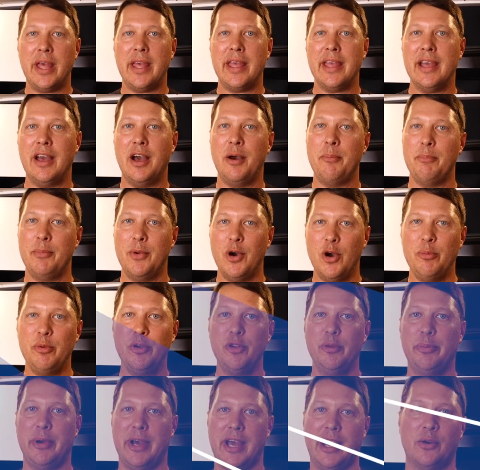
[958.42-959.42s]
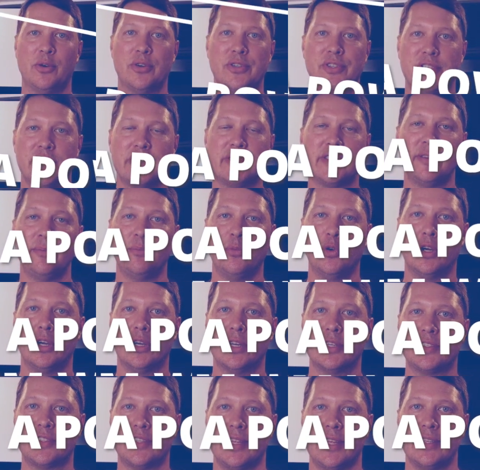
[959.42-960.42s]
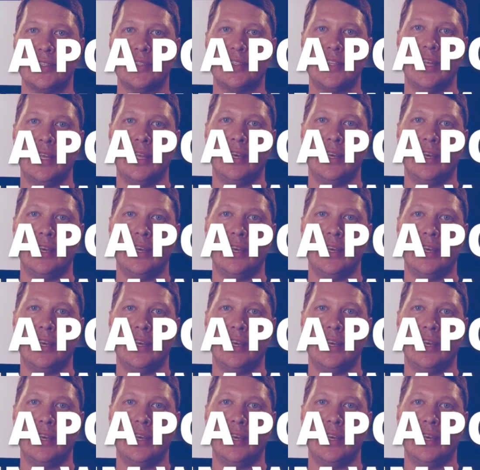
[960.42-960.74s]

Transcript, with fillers: way a mobile power system works is